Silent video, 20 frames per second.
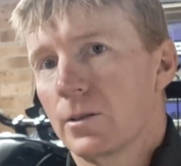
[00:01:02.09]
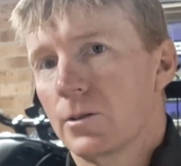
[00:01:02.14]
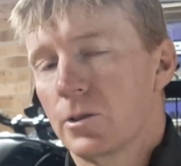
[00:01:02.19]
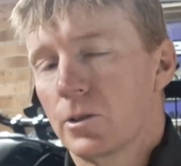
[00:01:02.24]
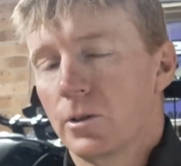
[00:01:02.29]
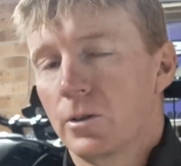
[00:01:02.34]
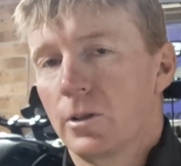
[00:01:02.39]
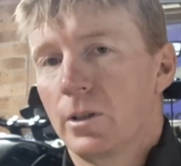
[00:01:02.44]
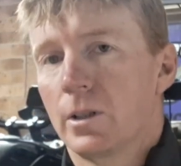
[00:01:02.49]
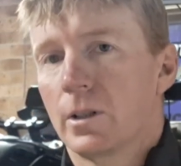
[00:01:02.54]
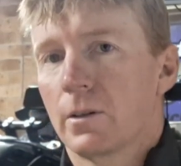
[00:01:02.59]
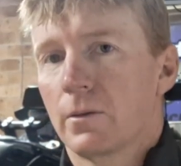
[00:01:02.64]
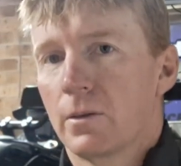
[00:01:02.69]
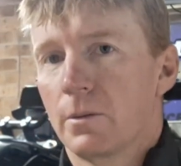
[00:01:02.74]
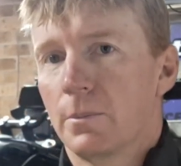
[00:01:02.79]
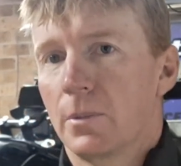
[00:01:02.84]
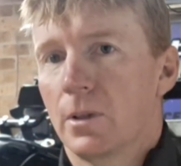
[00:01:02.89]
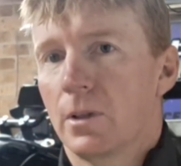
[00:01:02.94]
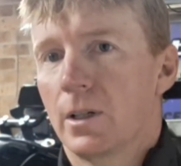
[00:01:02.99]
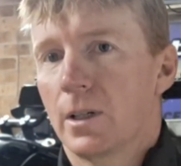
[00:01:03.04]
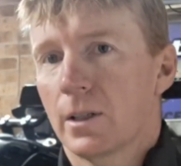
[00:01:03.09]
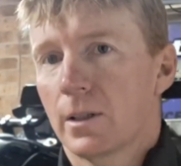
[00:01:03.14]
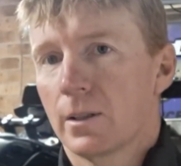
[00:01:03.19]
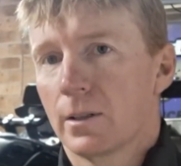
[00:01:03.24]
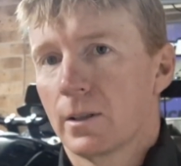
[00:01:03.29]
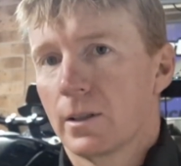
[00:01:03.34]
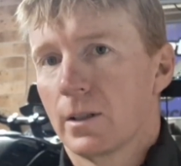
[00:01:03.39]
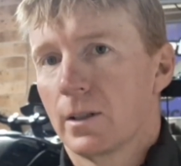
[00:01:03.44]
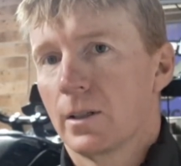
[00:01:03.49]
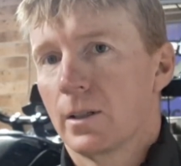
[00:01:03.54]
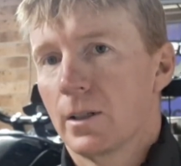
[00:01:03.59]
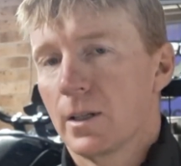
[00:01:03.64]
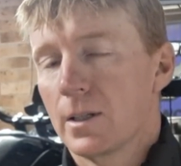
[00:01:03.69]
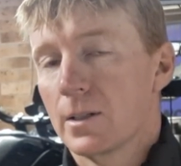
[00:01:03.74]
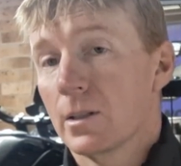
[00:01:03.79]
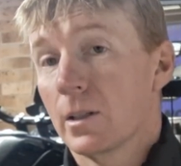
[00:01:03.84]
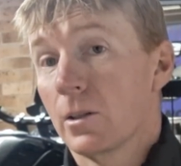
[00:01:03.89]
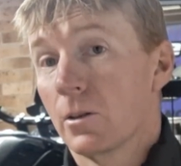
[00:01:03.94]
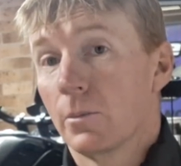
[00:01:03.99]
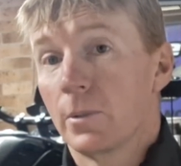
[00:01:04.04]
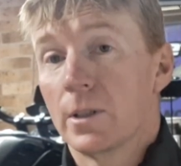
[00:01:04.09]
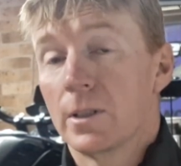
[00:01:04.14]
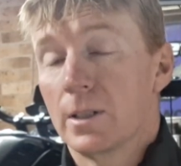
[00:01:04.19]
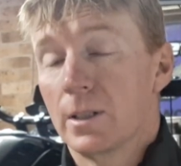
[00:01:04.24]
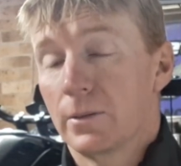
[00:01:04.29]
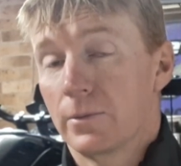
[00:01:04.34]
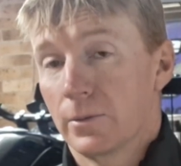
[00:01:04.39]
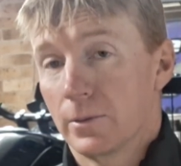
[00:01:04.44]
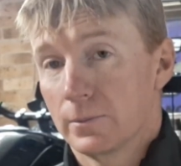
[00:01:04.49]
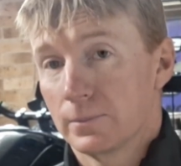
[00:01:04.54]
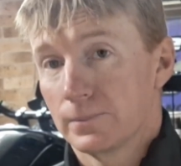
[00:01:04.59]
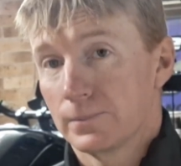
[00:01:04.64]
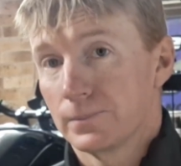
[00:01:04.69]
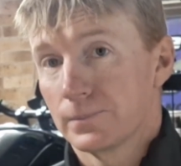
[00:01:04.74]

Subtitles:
tuning of the bike is a little bit different,